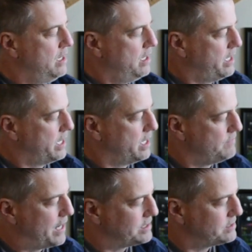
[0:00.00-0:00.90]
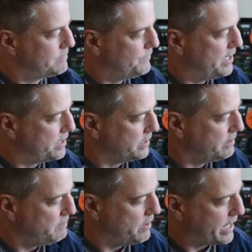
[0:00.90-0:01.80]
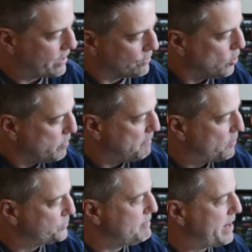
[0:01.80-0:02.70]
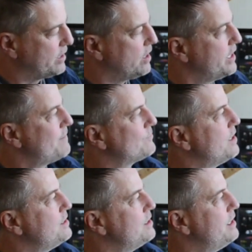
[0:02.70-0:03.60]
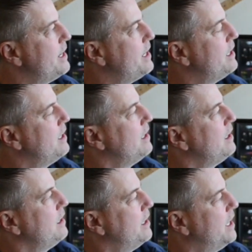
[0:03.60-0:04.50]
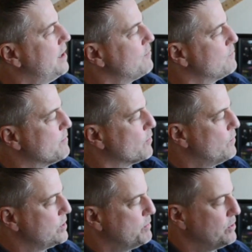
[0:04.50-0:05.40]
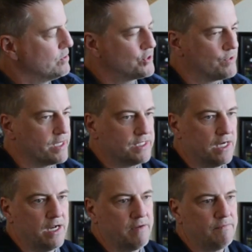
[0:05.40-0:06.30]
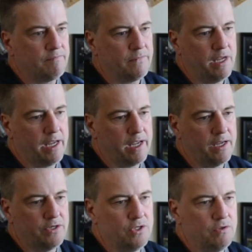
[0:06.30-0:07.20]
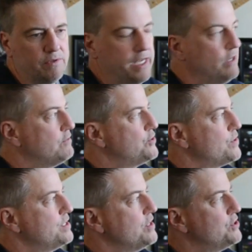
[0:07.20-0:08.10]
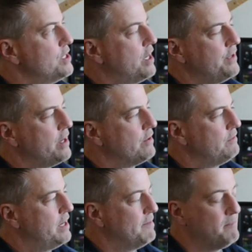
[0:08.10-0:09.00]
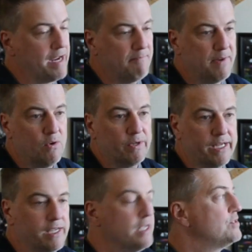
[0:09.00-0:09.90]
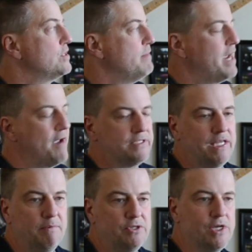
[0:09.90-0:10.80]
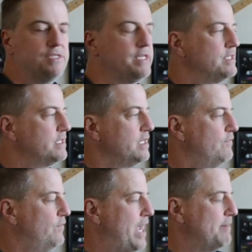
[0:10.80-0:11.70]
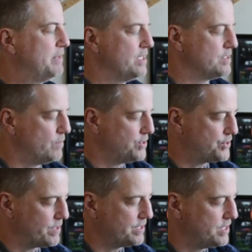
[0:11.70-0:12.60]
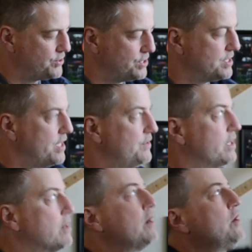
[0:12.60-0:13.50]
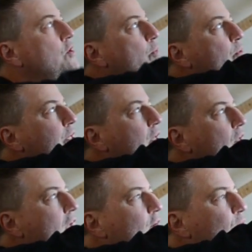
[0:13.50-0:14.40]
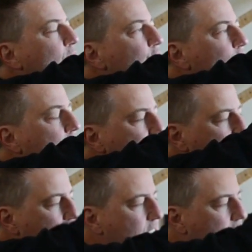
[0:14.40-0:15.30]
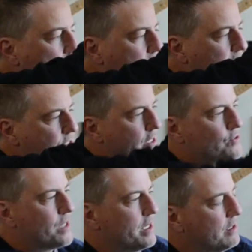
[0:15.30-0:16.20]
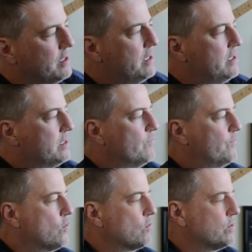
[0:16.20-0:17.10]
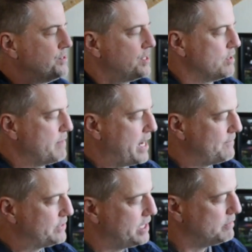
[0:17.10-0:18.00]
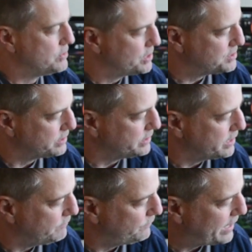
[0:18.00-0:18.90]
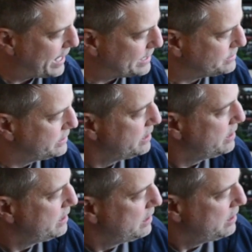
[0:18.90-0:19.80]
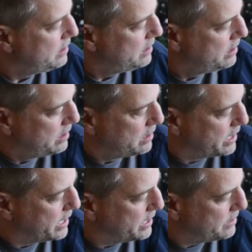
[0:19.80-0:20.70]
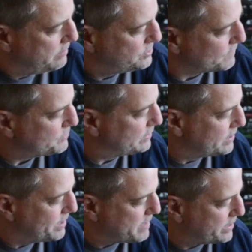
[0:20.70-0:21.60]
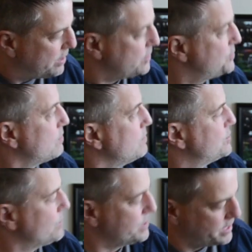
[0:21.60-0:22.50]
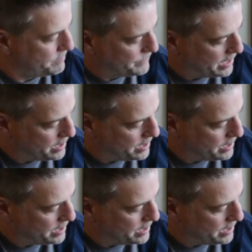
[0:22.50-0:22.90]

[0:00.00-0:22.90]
And got it all bolted back on after I did that. Remember, when you put your strings on and you get your string tension on there, it may bow again, so you may have to keep adjusting it to get it flat, because once string tension's on there, you're putting a lot of pressure on this headstock and it's going to try to come forward, so you may have to keep adjusting to get it flat. So after you get the neck back on, you start restringing it.